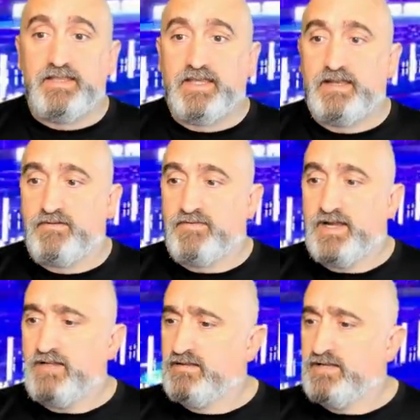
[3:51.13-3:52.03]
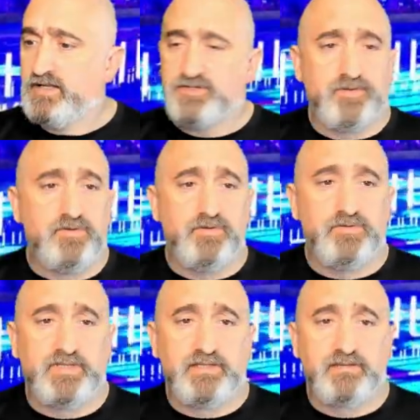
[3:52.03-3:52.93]
then right next to you,
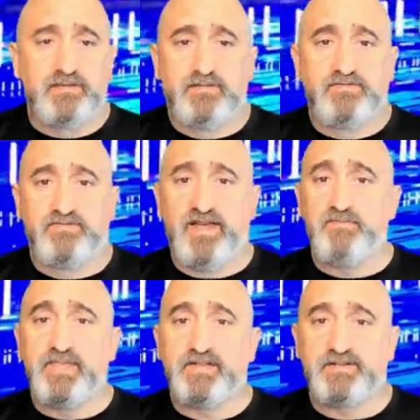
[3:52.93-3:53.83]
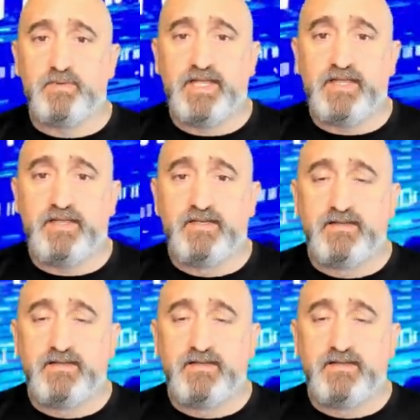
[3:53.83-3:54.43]
5 meters away,